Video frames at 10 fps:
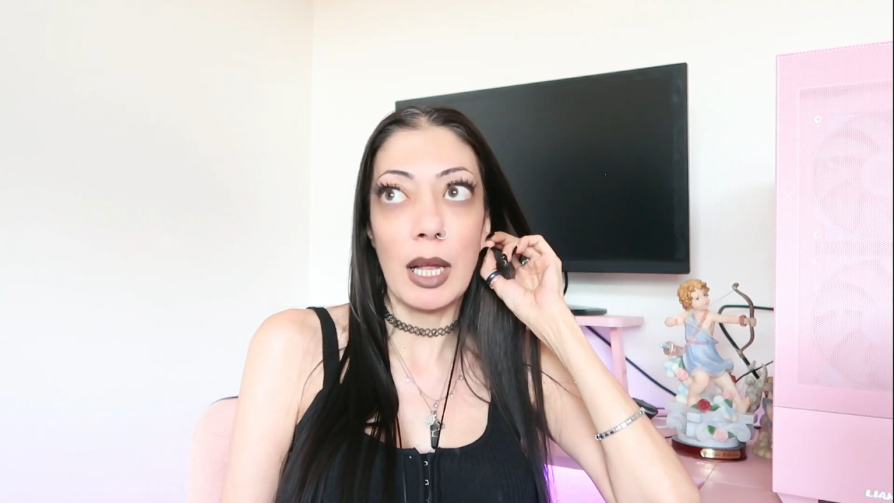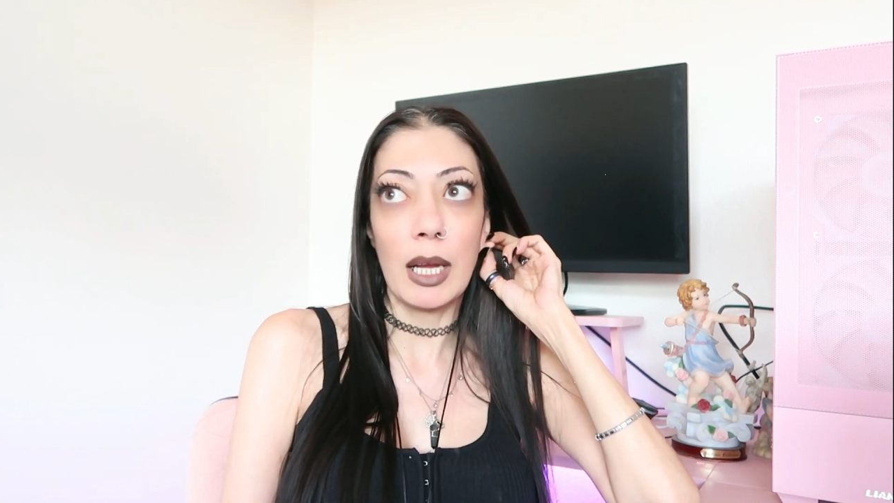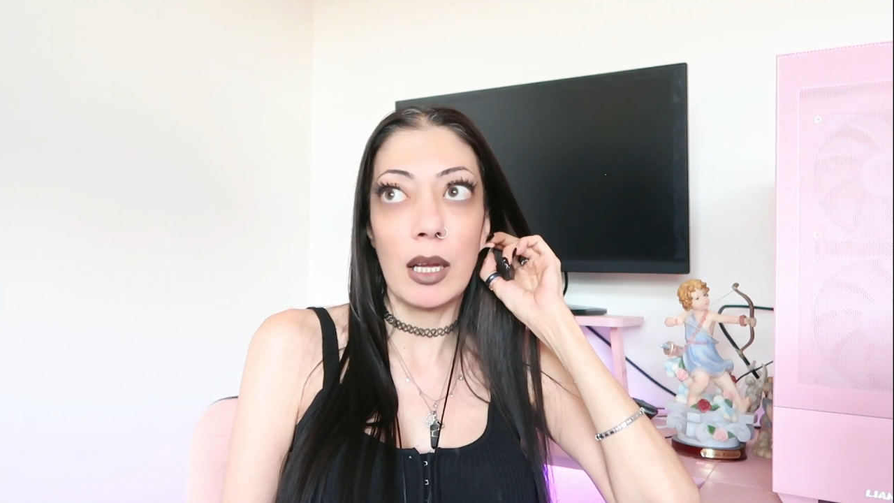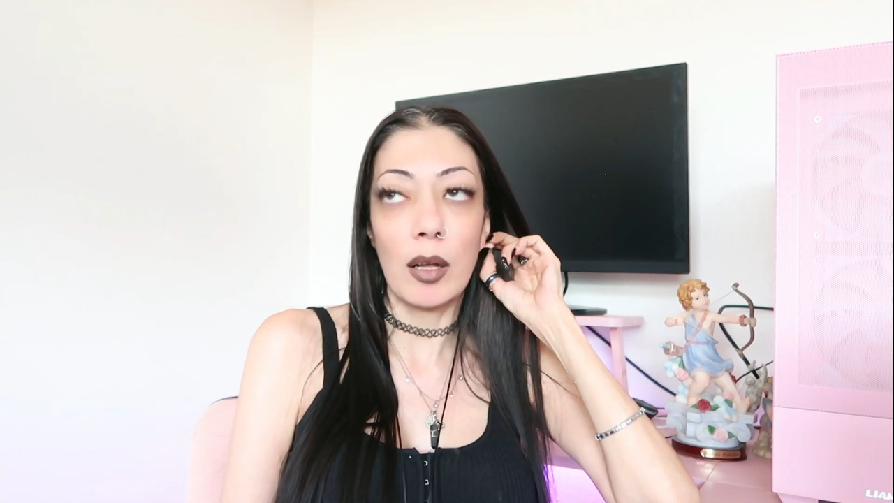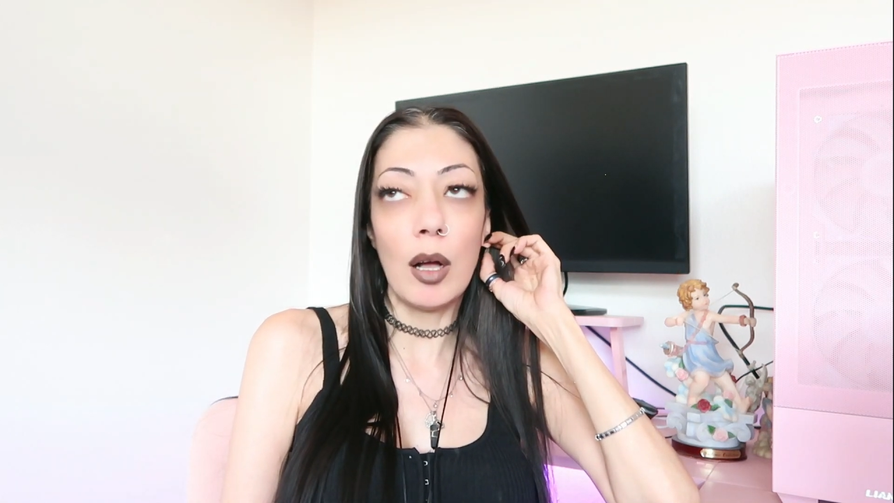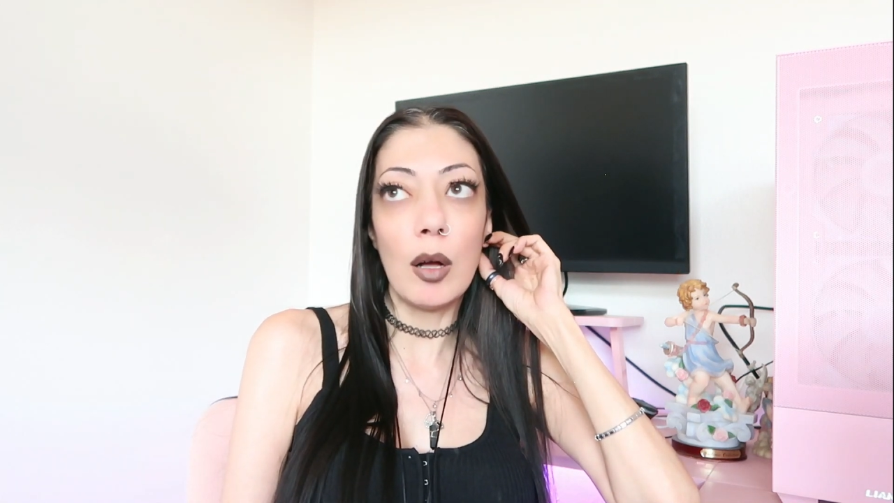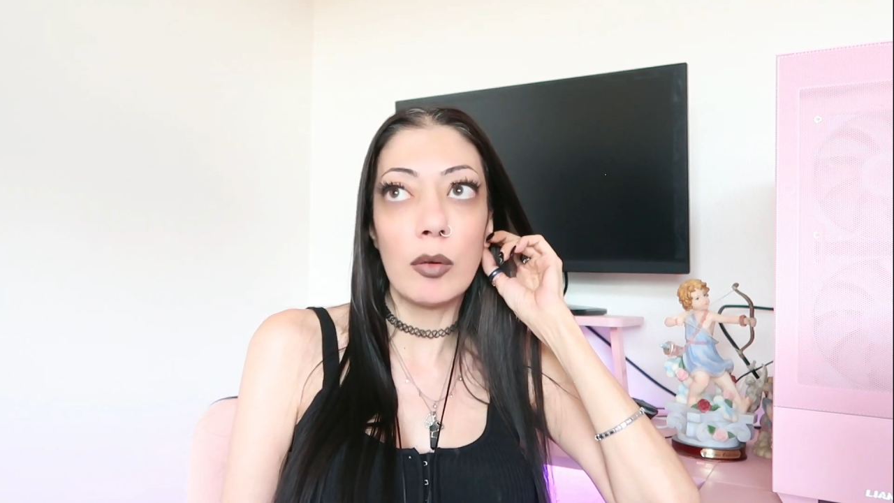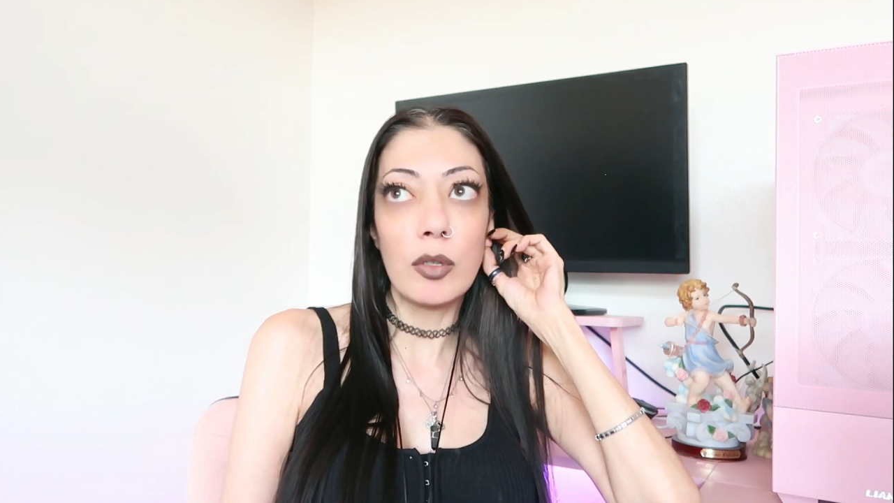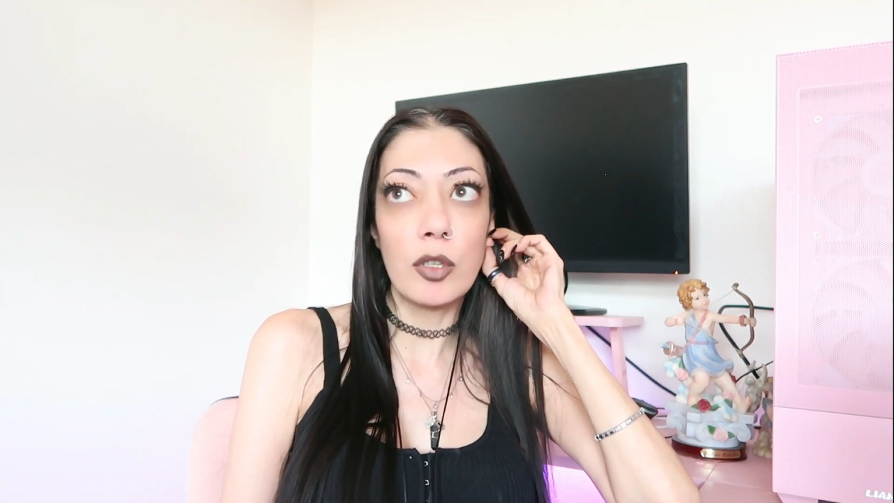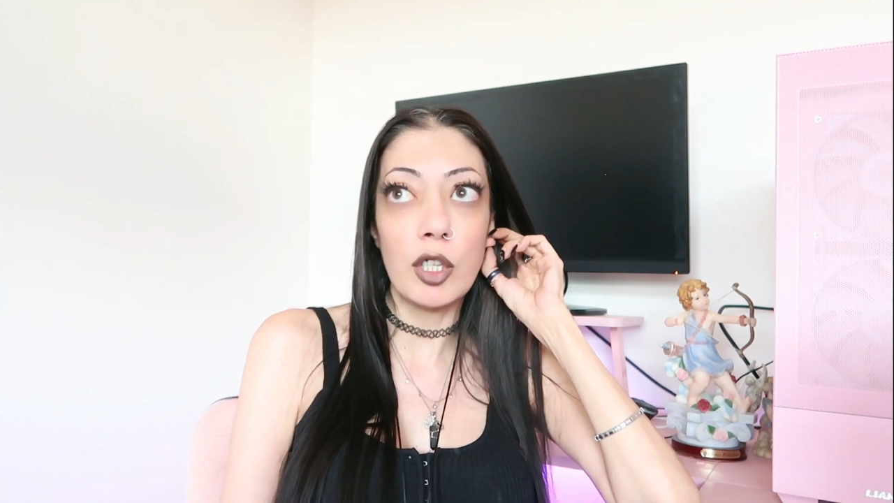like, oh,
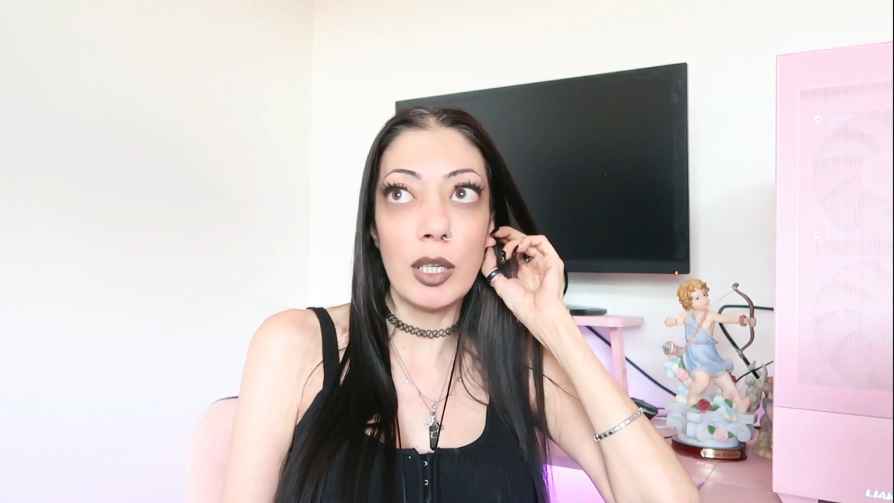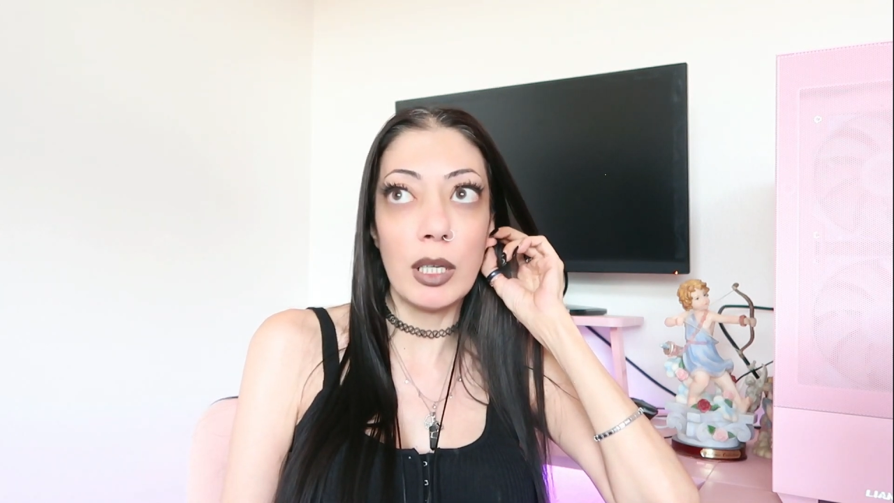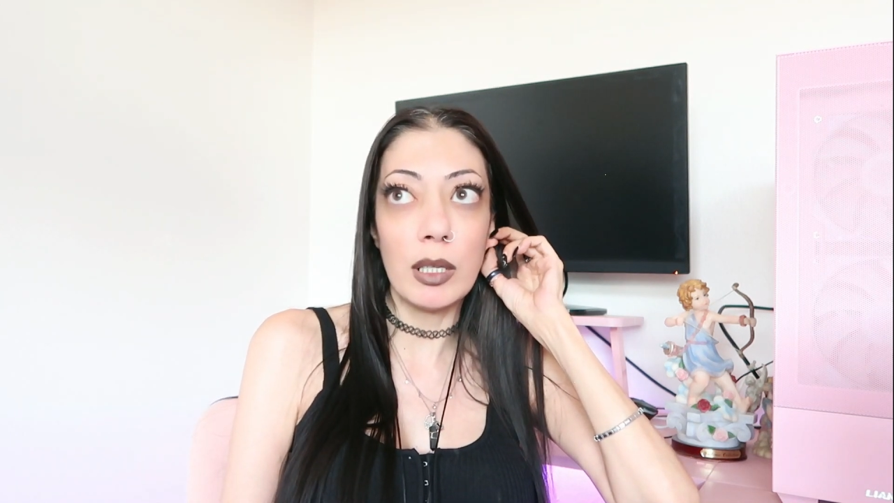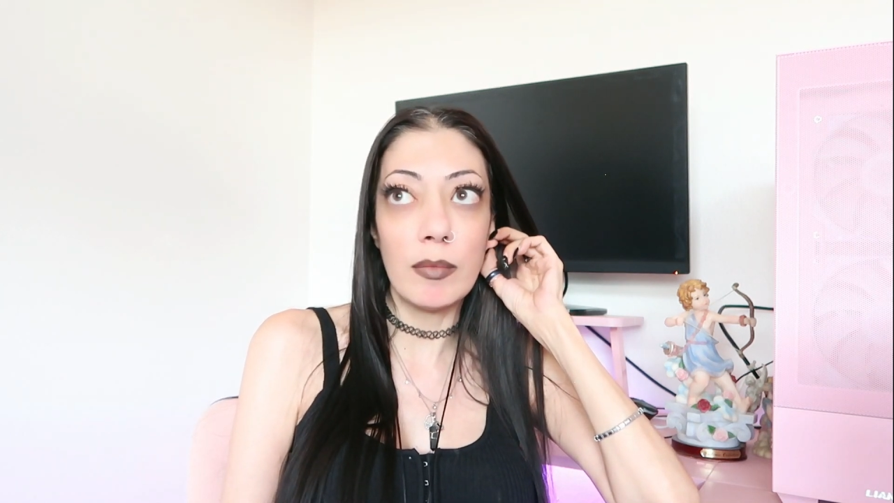she